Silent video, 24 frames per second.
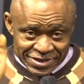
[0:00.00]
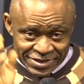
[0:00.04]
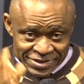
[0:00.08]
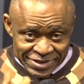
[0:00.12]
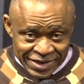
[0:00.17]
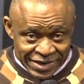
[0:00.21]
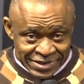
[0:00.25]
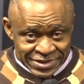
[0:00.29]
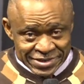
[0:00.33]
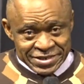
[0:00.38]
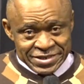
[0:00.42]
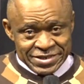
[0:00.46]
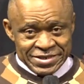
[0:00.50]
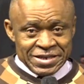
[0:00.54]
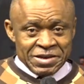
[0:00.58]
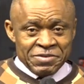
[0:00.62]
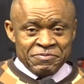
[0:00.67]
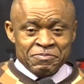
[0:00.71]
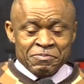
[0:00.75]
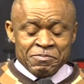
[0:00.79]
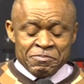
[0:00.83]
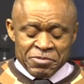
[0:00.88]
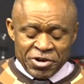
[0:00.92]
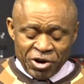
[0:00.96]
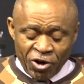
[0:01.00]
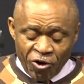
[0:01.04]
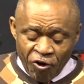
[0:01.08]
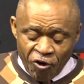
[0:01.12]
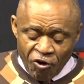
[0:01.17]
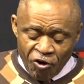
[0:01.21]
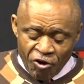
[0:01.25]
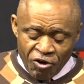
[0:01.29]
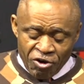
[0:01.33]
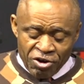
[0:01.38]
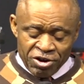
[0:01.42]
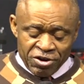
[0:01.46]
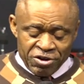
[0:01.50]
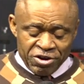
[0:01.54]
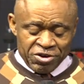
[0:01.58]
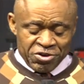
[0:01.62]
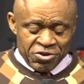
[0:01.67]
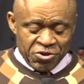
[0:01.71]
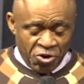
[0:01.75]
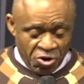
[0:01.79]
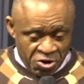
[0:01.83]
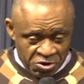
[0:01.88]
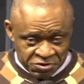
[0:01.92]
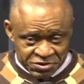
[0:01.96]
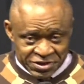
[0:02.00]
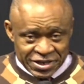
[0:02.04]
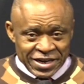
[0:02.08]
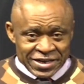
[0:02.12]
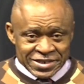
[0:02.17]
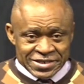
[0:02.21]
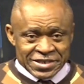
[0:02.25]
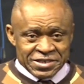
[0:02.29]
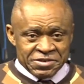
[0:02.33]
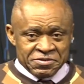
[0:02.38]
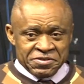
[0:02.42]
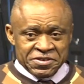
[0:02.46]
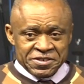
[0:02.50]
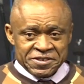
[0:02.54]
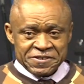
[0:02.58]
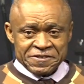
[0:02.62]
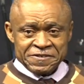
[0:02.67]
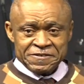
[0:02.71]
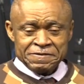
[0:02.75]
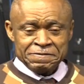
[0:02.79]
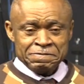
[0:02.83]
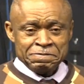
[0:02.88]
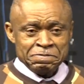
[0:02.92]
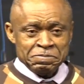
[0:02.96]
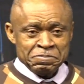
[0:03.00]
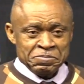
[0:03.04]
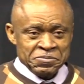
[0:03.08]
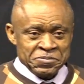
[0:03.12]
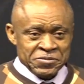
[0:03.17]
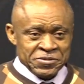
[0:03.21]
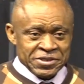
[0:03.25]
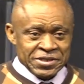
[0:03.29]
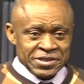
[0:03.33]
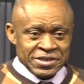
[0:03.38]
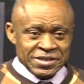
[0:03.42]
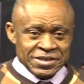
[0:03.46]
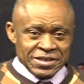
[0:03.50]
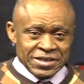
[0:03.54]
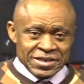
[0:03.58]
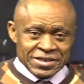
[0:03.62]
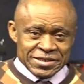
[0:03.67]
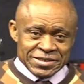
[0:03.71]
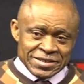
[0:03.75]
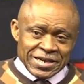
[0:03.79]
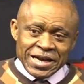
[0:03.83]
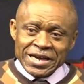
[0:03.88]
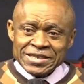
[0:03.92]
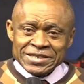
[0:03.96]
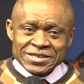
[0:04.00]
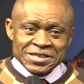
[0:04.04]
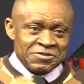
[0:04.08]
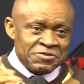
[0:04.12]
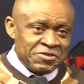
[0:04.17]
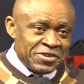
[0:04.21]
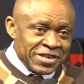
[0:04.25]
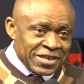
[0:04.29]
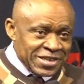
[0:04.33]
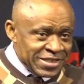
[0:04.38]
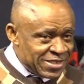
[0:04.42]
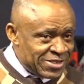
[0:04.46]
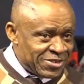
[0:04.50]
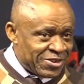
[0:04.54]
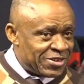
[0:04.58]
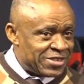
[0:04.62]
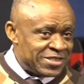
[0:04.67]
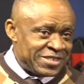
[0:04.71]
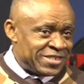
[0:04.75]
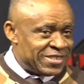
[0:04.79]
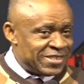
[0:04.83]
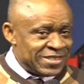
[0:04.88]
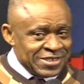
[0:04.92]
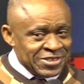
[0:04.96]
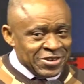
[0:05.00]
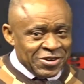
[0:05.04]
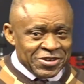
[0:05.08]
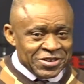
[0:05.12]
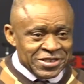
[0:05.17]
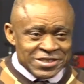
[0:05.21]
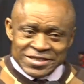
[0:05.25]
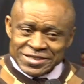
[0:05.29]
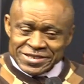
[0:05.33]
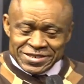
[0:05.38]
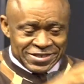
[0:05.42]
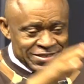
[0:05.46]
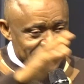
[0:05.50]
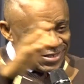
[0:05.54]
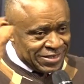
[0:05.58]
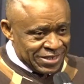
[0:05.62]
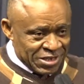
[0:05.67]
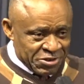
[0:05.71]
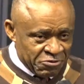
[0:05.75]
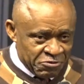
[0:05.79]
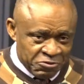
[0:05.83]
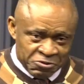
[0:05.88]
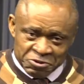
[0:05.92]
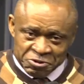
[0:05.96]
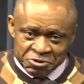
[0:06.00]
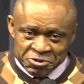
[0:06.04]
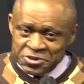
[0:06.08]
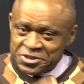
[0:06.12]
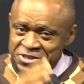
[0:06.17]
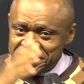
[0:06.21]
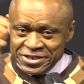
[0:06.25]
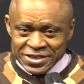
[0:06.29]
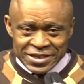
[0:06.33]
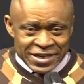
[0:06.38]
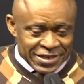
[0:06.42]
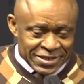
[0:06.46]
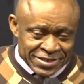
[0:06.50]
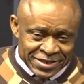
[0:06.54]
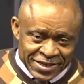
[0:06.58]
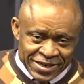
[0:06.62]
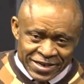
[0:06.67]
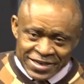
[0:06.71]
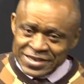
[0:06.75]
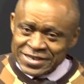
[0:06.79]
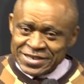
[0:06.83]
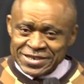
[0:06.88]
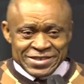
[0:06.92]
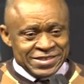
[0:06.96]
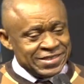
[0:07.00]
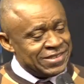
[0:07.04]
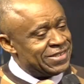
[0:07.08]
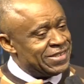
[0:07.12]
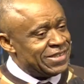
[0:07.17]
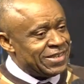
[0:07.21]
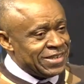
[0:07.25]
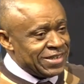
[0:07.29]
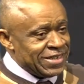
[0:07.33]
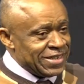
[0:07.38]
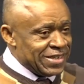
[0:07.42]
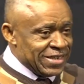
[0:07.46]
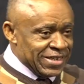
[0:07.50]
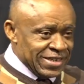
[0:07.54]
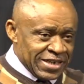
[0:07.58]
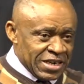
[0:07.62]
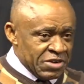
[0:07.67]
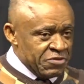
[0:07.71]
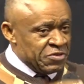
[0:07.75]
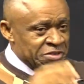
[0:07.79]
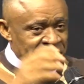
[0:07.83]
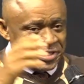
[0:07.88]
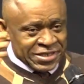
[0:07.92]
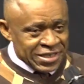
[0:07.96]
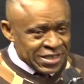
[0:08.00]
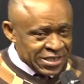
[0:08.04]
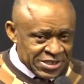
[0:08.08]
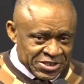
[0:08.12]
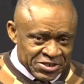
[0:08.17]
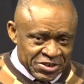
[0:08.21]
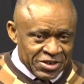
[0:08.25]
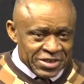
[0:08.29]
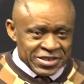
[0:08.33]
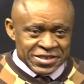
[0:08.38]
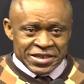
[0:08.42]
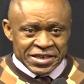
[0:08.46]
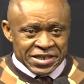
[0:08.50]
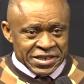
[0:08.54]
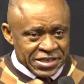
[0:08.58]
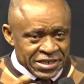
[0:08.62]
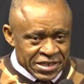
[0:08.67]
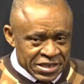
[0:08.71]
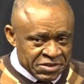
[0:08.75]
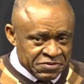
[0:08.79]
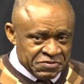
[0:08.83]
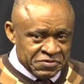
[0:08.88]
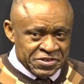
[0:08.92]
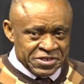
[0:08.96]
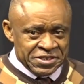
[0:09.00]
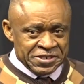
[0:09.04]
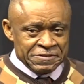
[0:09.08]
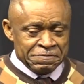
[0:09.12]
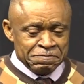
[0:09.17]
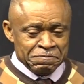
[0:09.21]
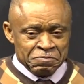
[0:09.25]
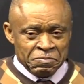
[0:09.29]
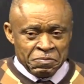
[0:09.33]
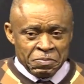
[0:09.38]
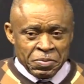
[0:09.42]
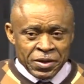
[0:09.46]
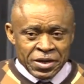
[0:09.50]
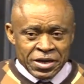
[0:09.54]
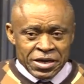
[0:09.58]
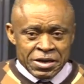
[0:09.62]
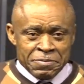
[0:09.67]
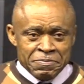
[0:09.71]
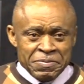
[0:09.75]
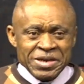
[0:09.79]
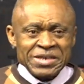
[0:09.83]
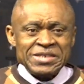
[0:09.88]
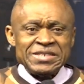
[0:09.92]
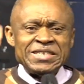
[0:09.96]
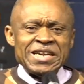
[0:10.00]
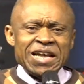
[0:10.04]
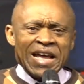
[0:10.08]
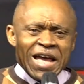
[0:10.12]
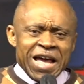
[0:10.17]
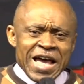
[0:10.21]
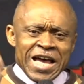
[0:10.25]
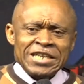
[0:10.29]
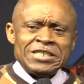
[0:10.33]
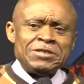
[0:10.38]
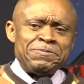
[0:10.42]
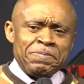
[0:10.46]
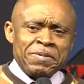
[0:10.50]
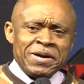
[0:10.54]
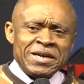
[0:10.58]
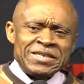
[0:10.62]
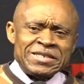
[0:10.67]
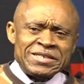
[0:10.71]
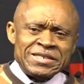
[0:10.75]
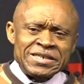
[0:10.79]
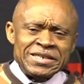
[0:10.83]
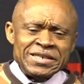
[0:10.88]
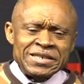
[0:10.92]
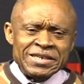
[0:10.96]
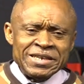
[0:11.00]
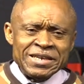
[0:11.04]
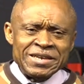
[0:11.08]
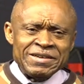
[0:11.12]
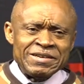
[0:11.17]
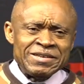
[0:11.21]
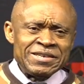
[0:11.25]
That is the core of Thanksgiving. Thanksgiving is not just the food, the drink, the visitation, the gift, but expressing